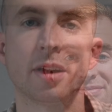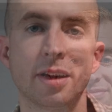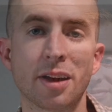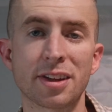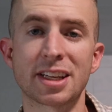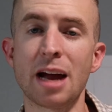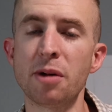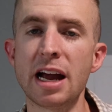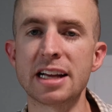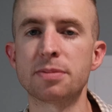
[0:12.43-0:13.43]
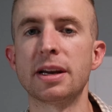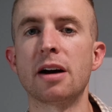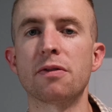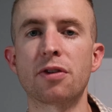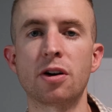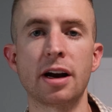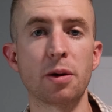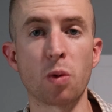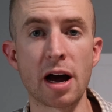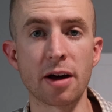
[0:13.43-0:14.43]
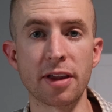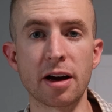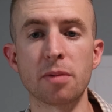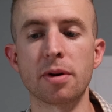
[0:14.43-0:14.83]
Now this camera has been out for a while now,